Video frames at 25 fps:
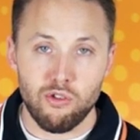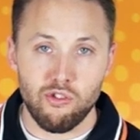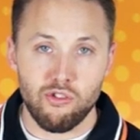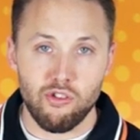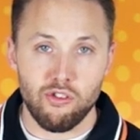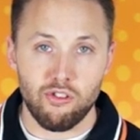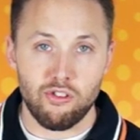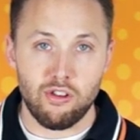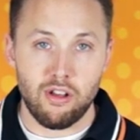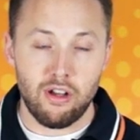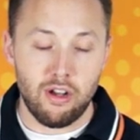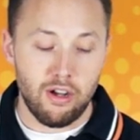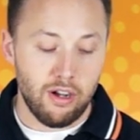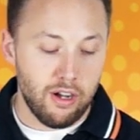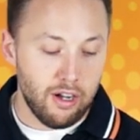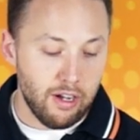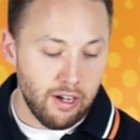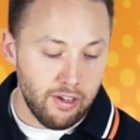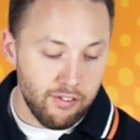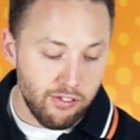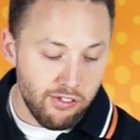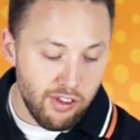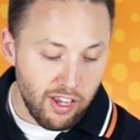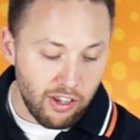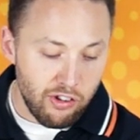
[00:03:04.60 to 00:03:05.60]
which is
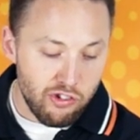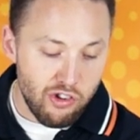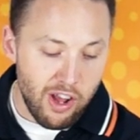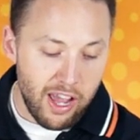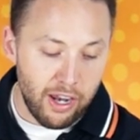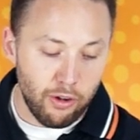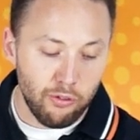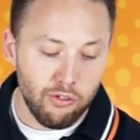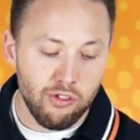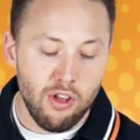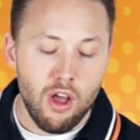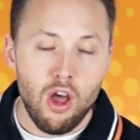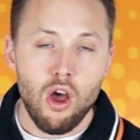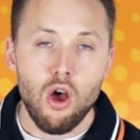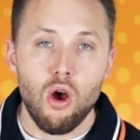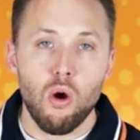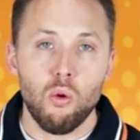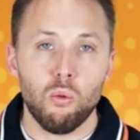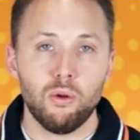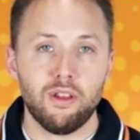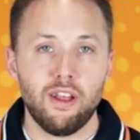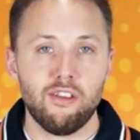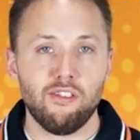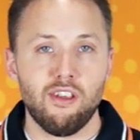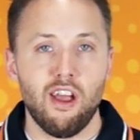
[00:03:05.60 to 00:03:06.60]
just six channels,
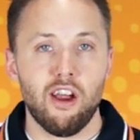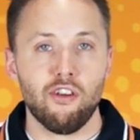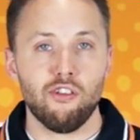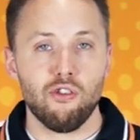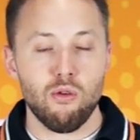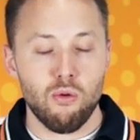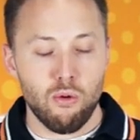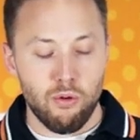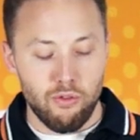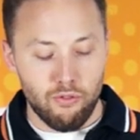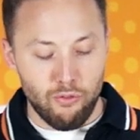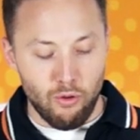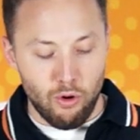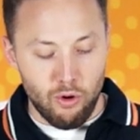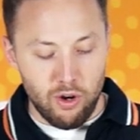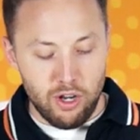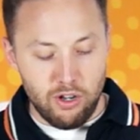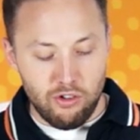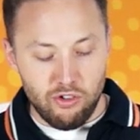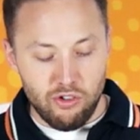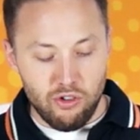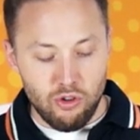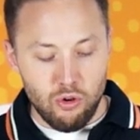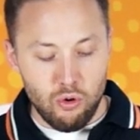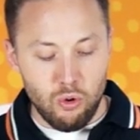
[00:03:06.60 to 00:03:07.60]
what that's actually
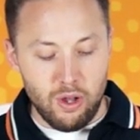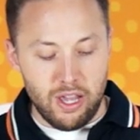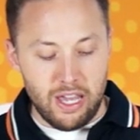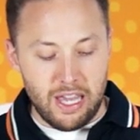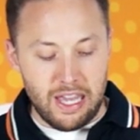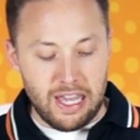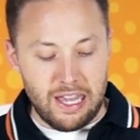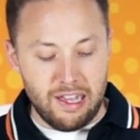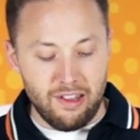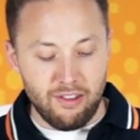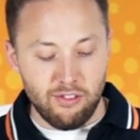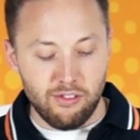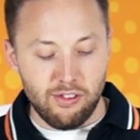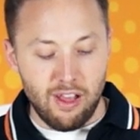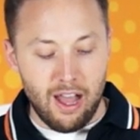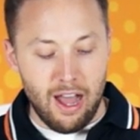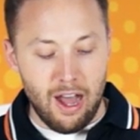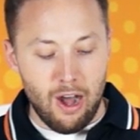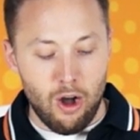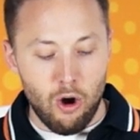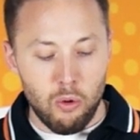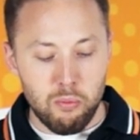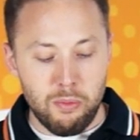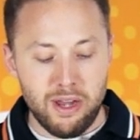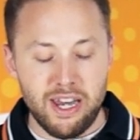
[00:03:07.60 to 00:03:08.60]
referring to is
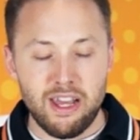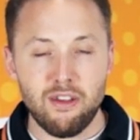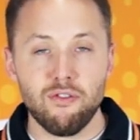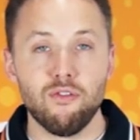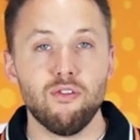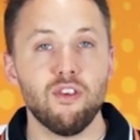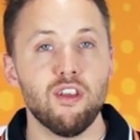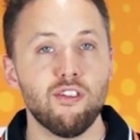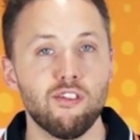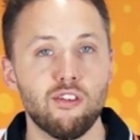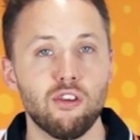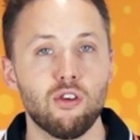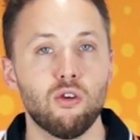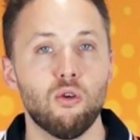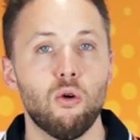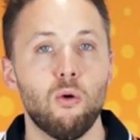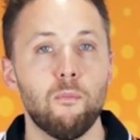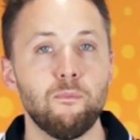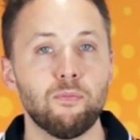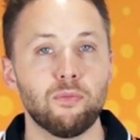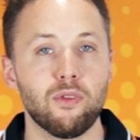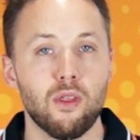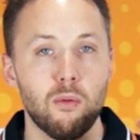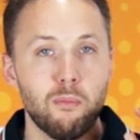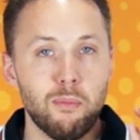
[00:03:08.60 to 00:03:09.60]
how many
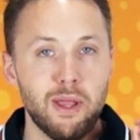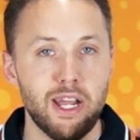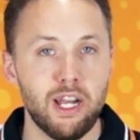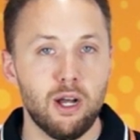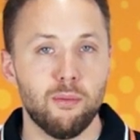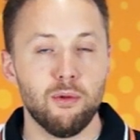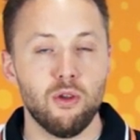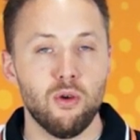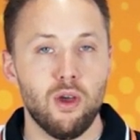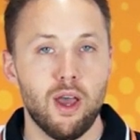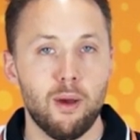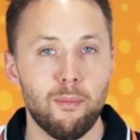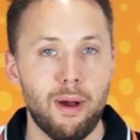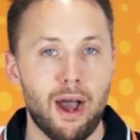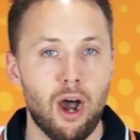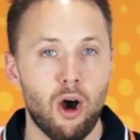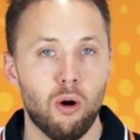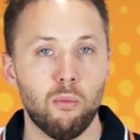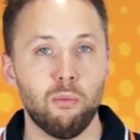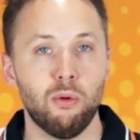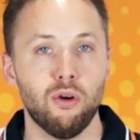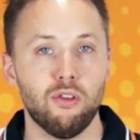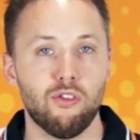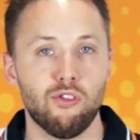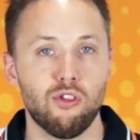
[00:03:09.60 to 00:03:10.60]
physical PWM
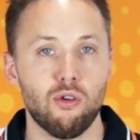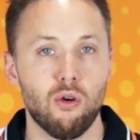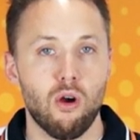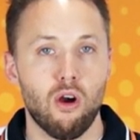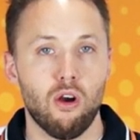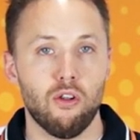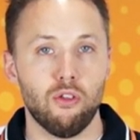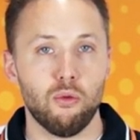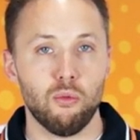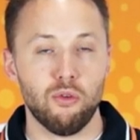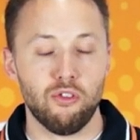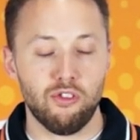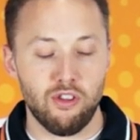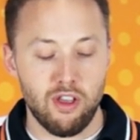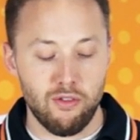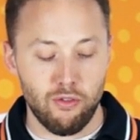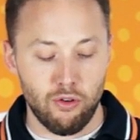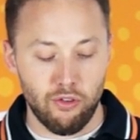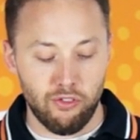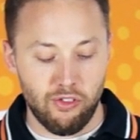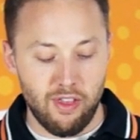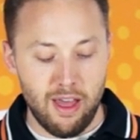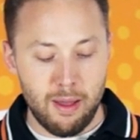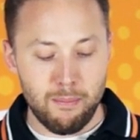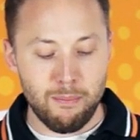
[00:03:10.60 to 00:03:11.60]
outputs there are on the
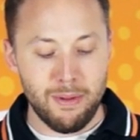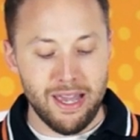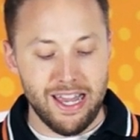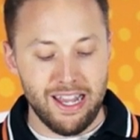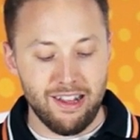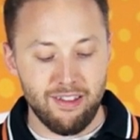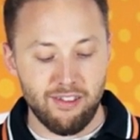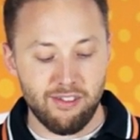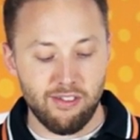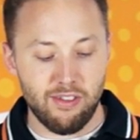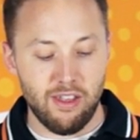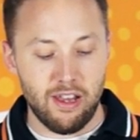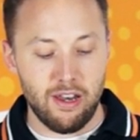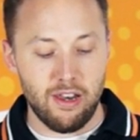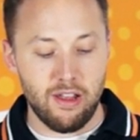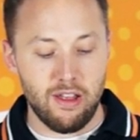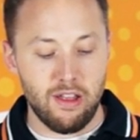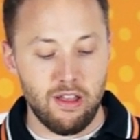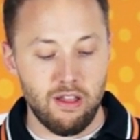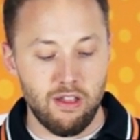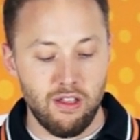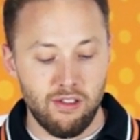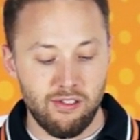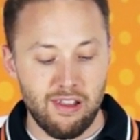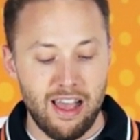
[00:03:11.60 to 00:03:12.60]
receiver. So that means that
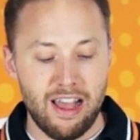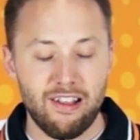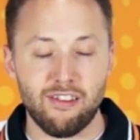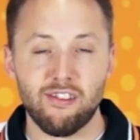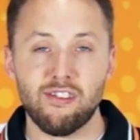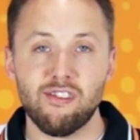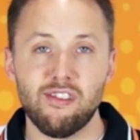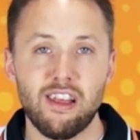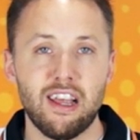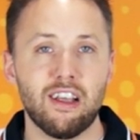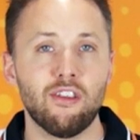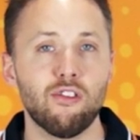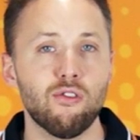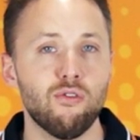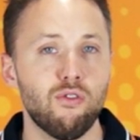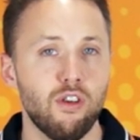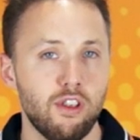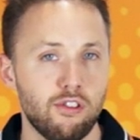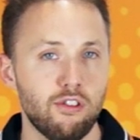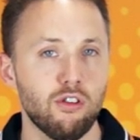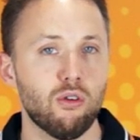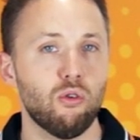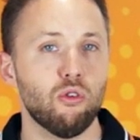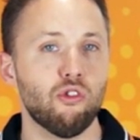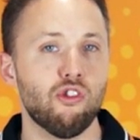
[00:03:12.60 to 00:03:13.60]
this has six
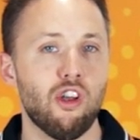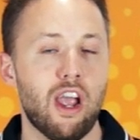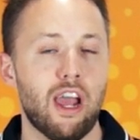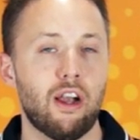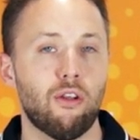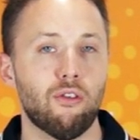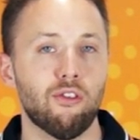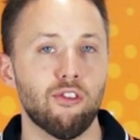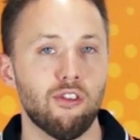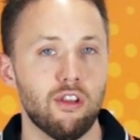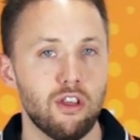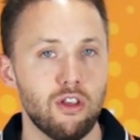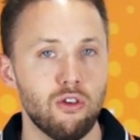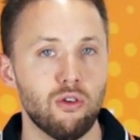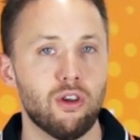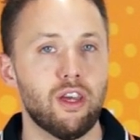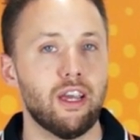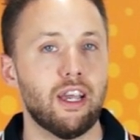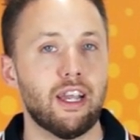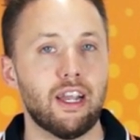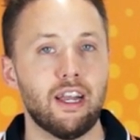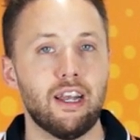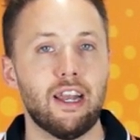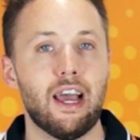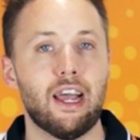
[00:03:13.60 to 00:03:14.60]
physical channels that you
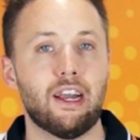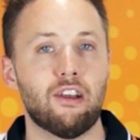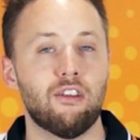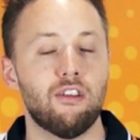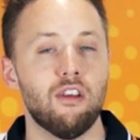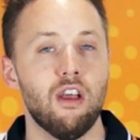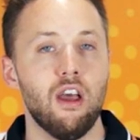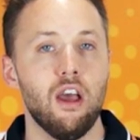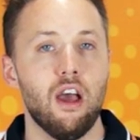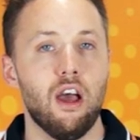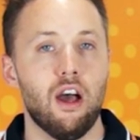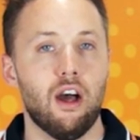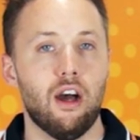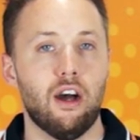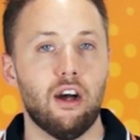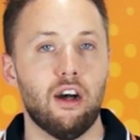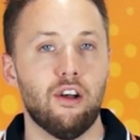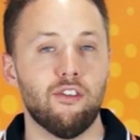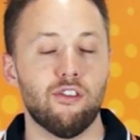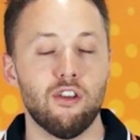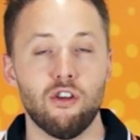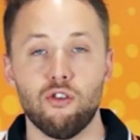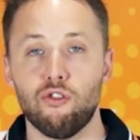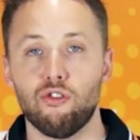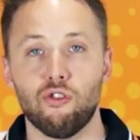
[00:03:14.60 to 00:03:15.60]
can connect
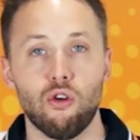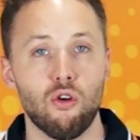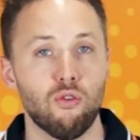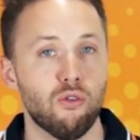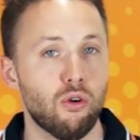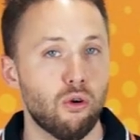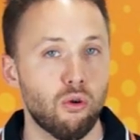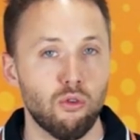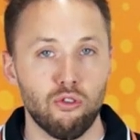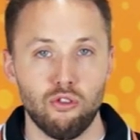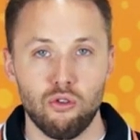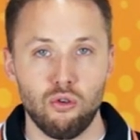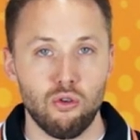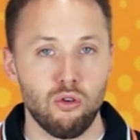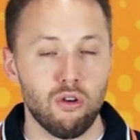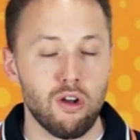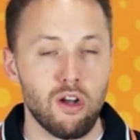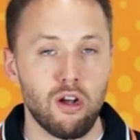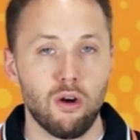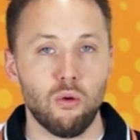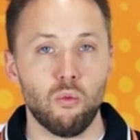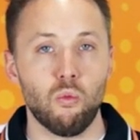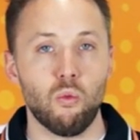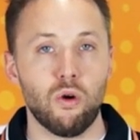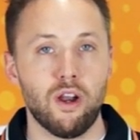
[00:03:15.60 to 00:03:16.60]
to your servos or
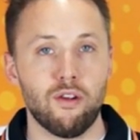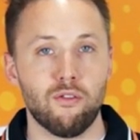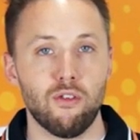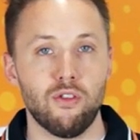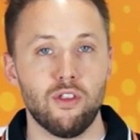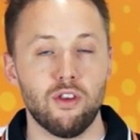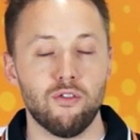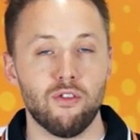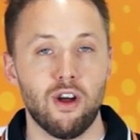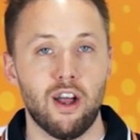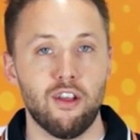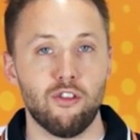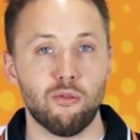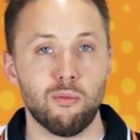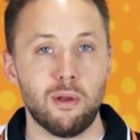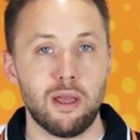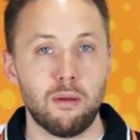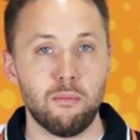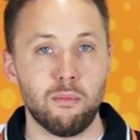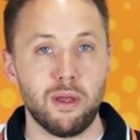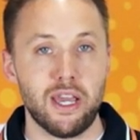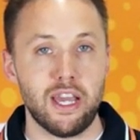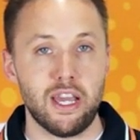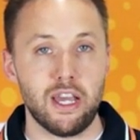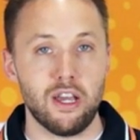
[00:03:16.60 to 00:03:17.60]
whatever the device may
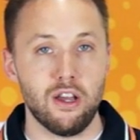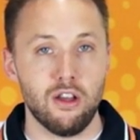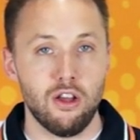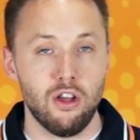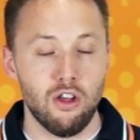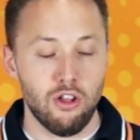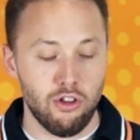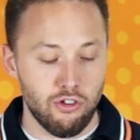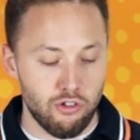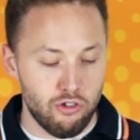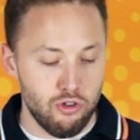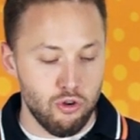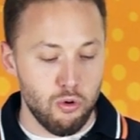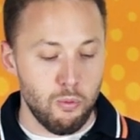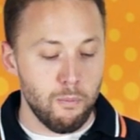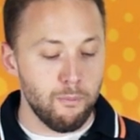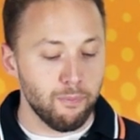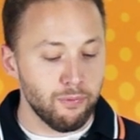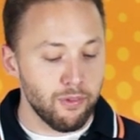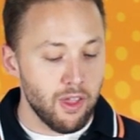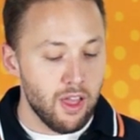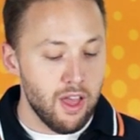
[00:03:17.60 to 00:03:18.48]
be to.